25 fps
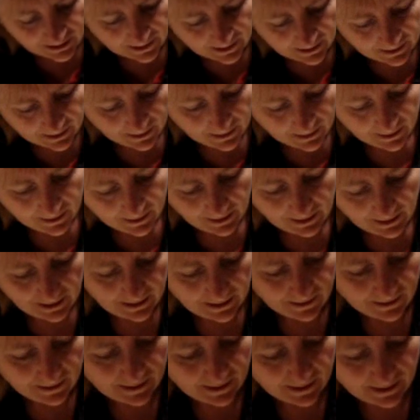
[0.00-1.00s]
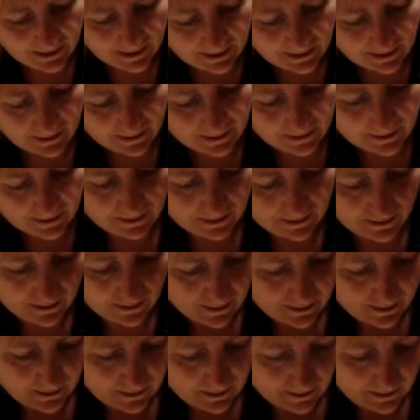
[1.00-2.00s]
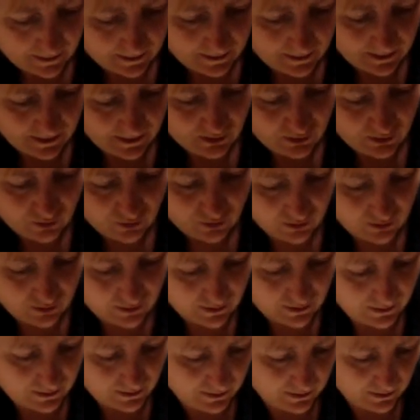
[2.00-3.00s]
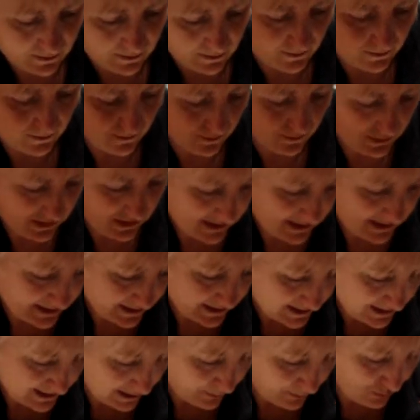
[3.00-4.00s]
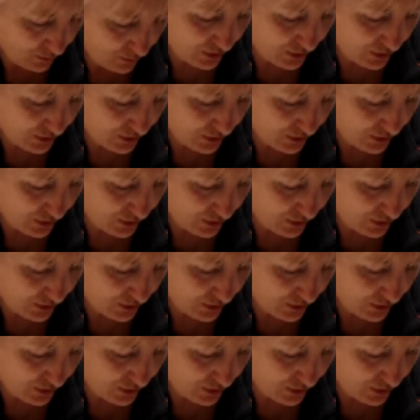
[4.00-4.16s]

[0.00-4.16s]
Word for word: here, and the little pieces are